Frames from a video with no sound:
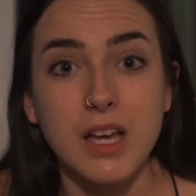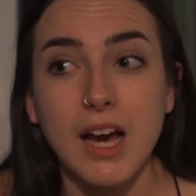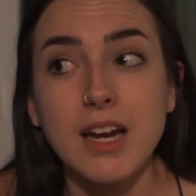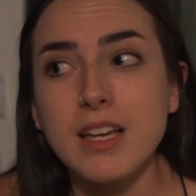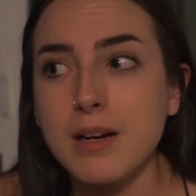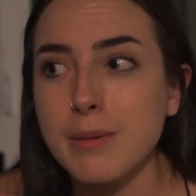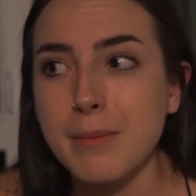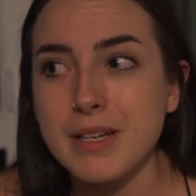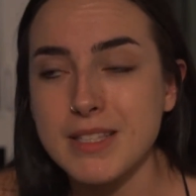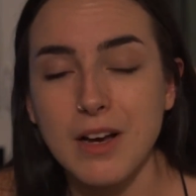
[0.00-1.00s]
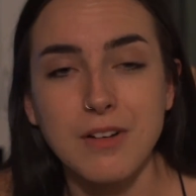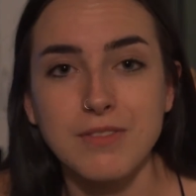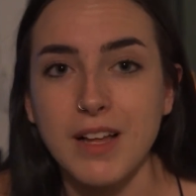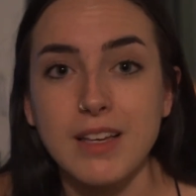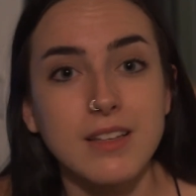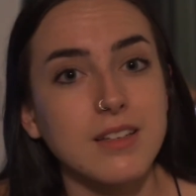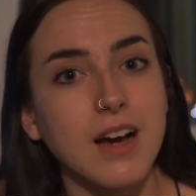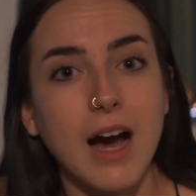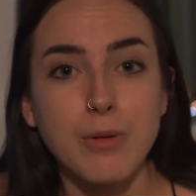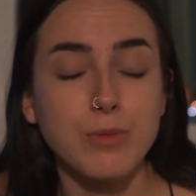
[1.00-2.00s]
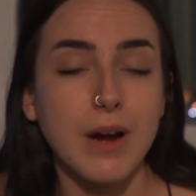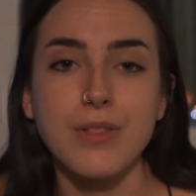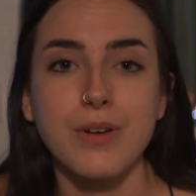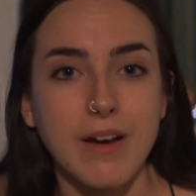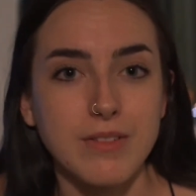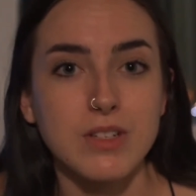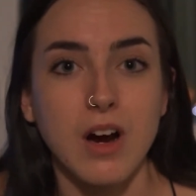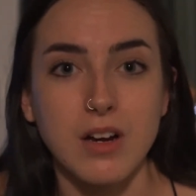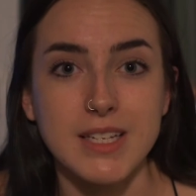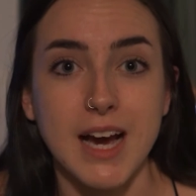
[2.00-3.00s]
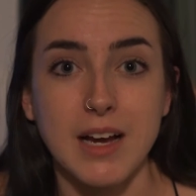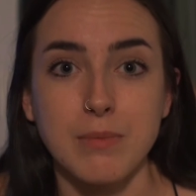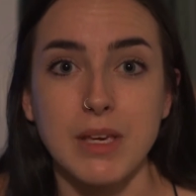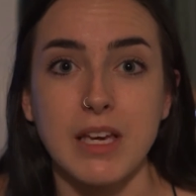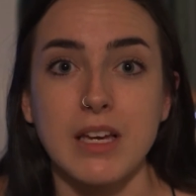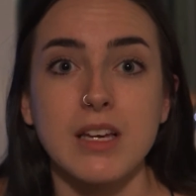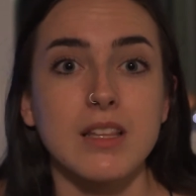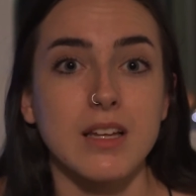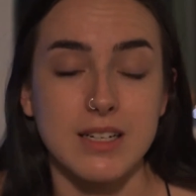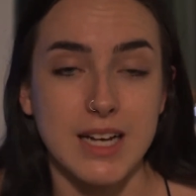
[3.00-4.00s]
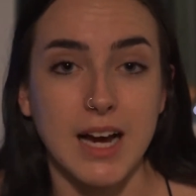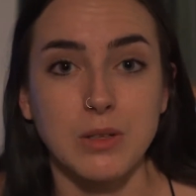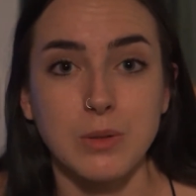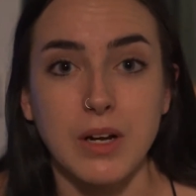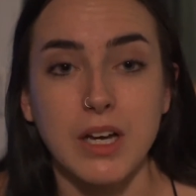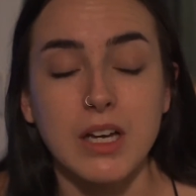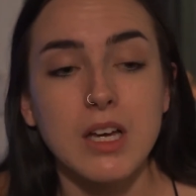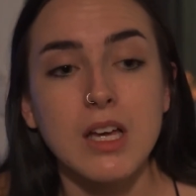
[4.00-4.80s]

I didn't care about myself. Like I would rather have the dog attack me than attack Luna.